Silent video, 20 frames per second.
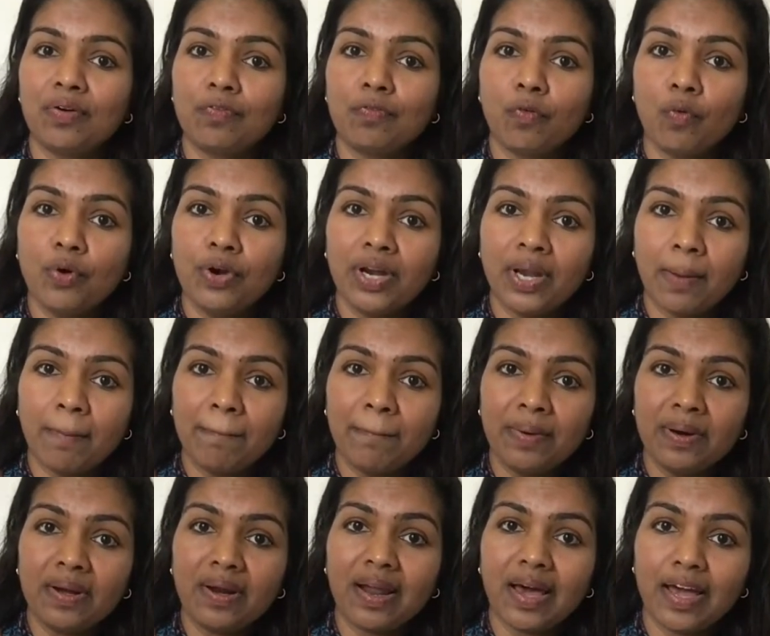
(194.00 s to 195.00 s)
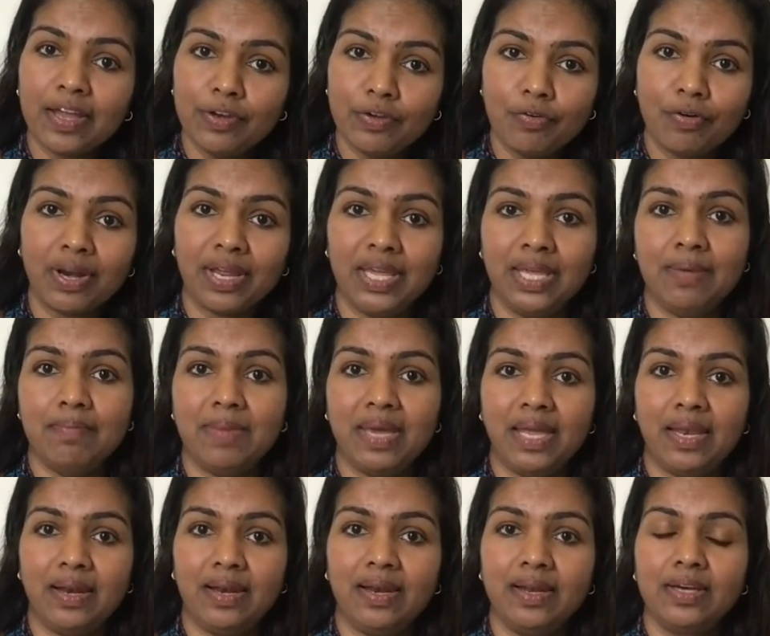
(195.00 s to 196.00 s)
phone number and your
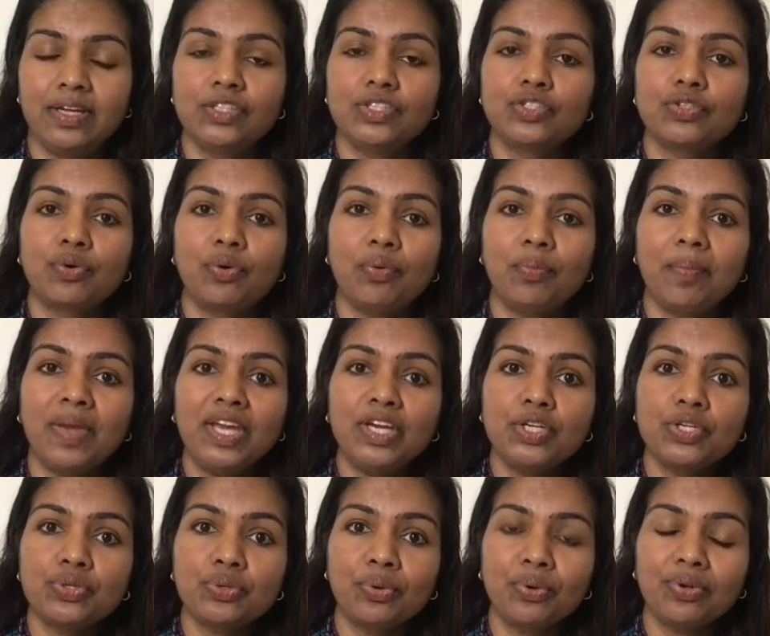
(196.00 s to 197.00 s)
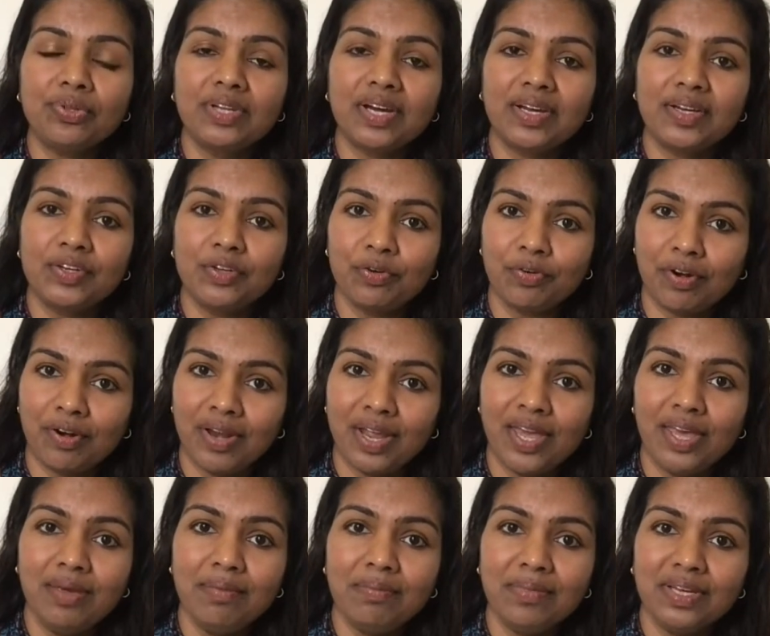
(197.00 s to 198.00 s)
email. So make sure that your
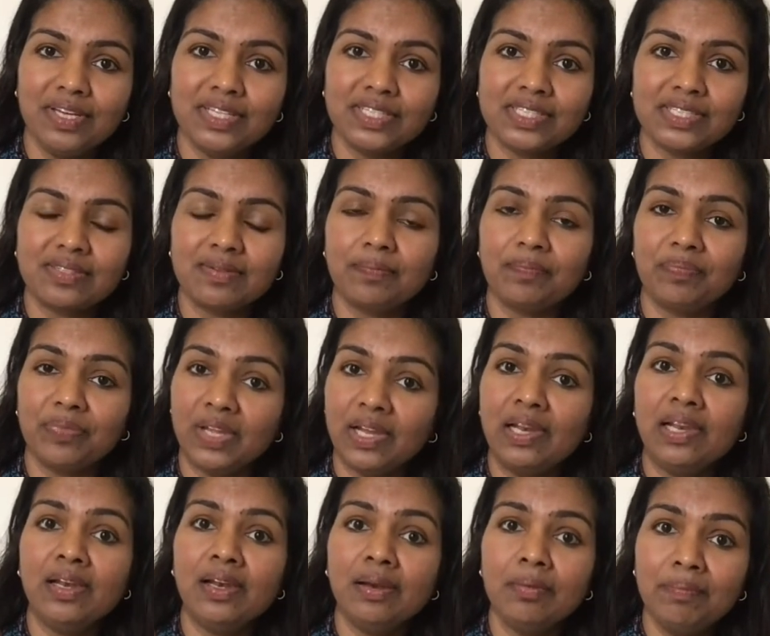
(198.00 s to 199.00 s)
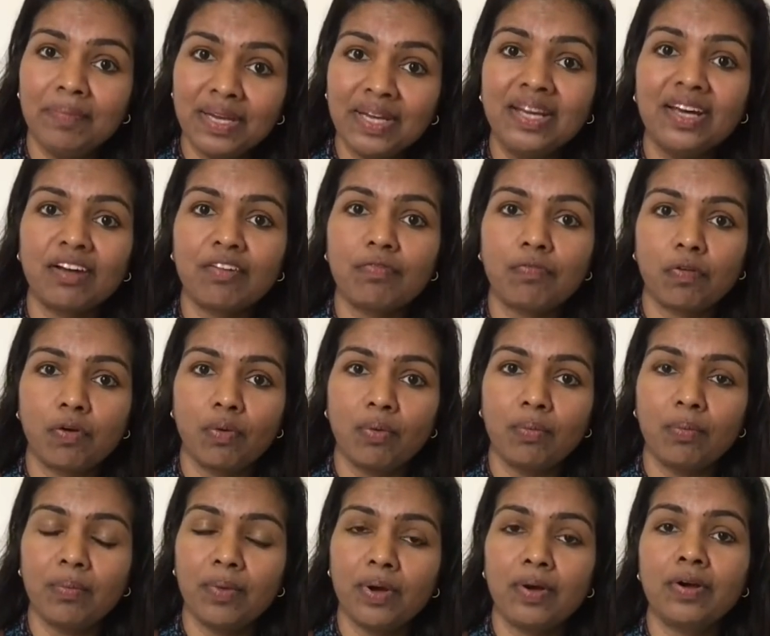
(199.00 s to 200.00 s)
name is a little bigger
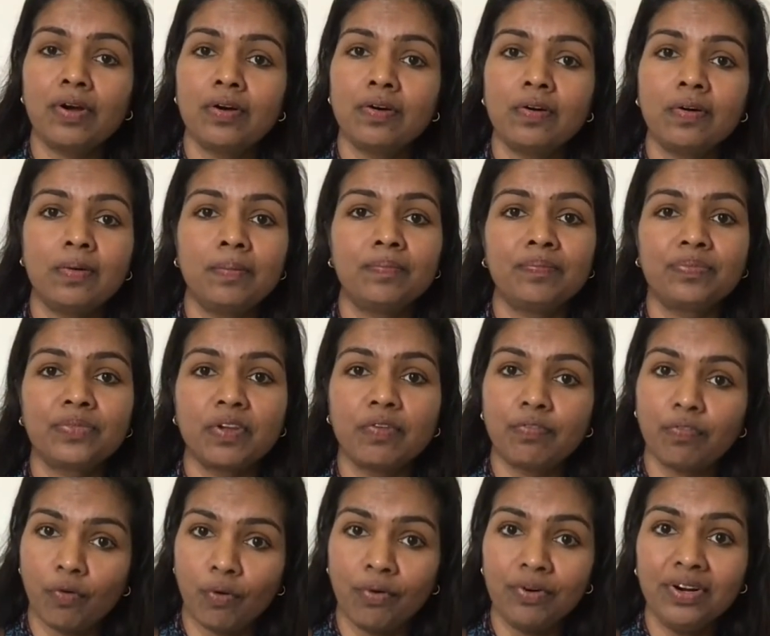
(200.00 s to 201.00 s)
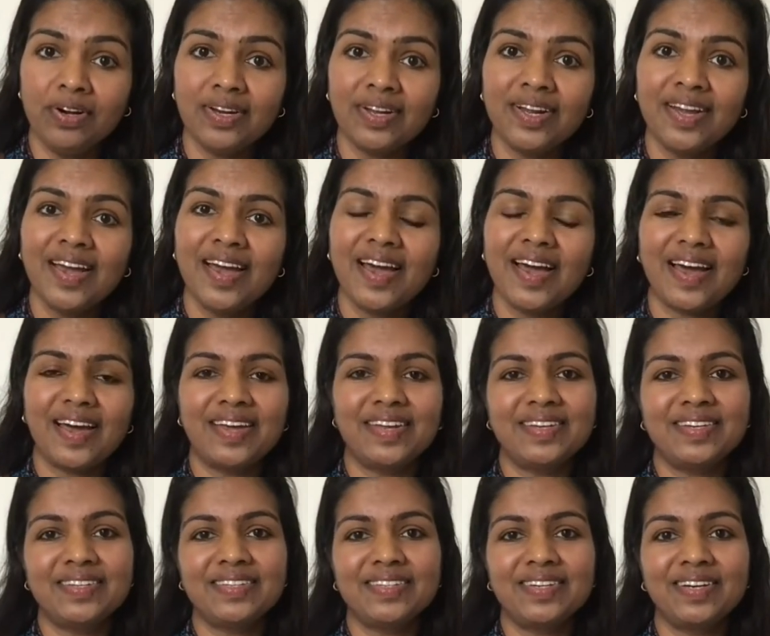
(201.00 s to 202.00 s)
font
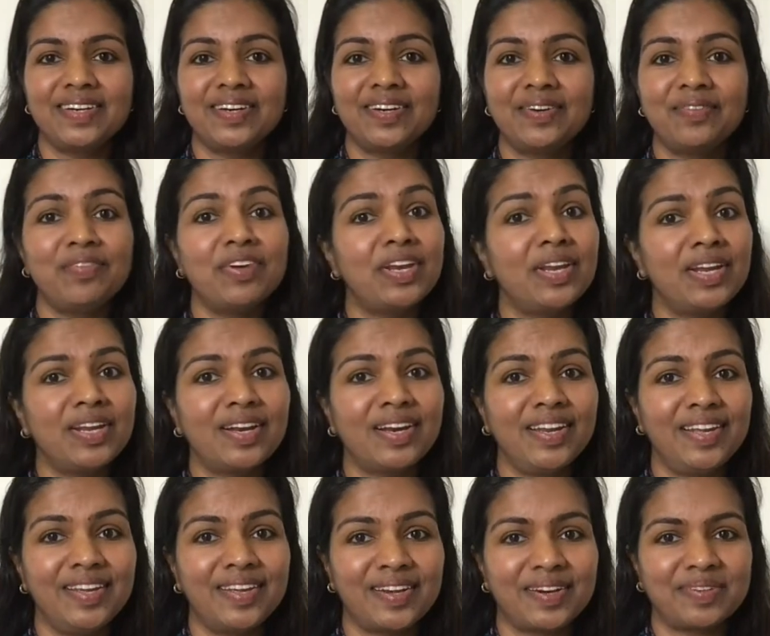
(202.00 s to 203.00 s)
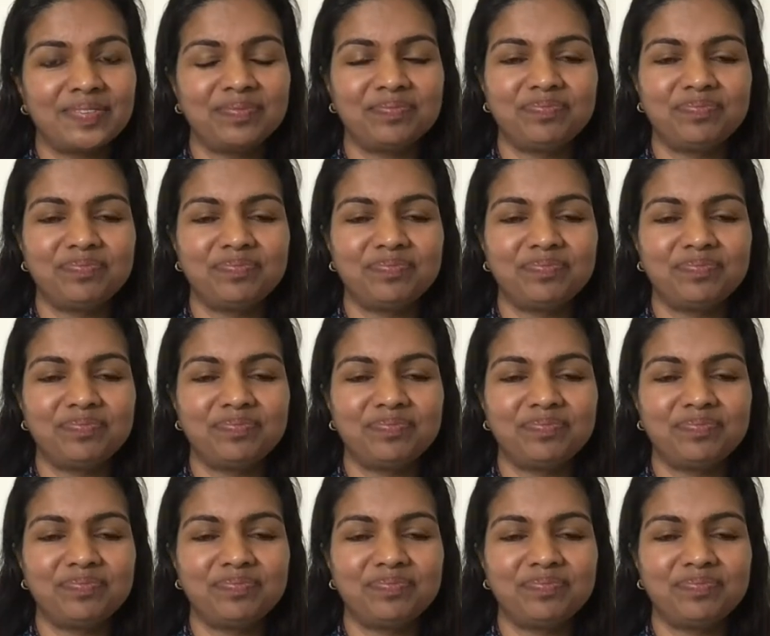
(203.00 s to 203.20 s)
and very clear.